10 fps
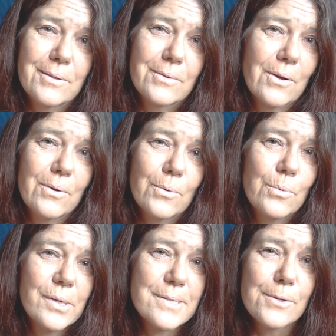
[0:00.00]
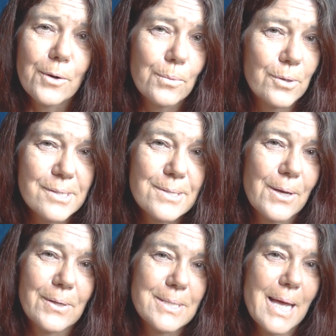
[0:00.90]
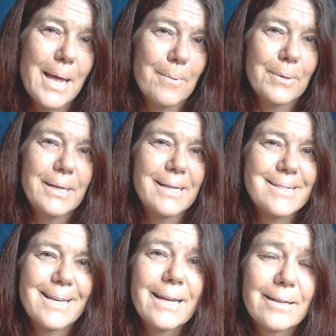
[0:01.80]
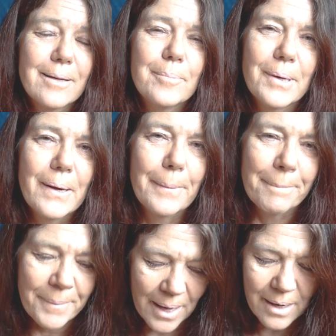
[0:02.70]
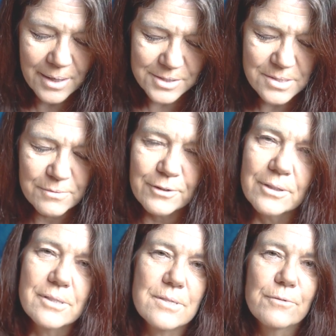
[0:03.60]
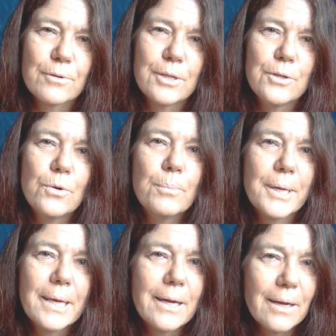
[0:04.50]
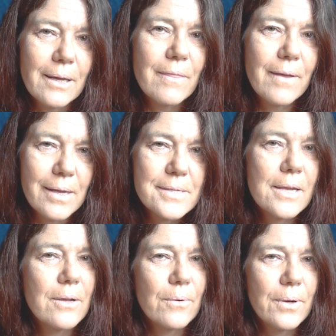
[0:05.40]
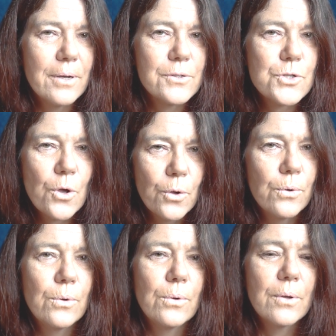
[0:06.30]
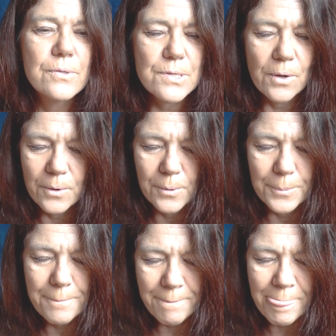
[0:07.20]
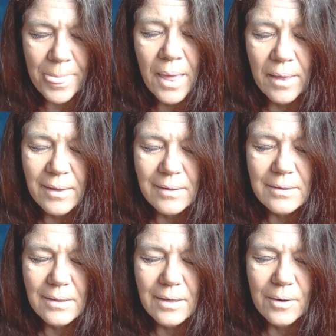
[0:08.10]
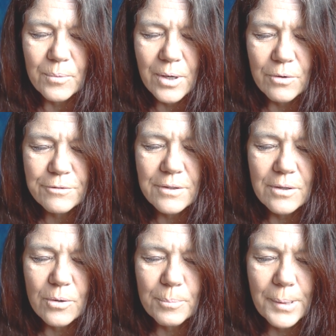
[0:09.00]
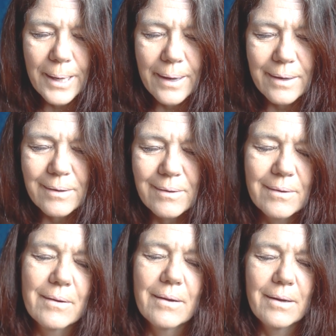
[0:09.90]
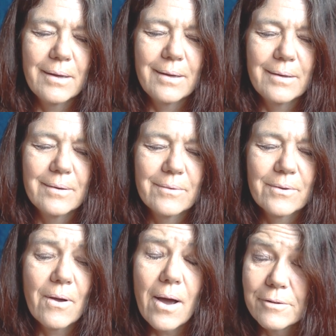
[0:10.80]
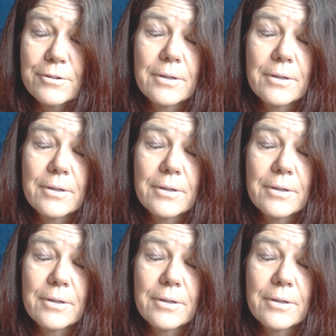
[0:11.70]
don't always know what's going to happen exactly, but I just feel it's a very new beginning in that area too. So, we often look back, and I've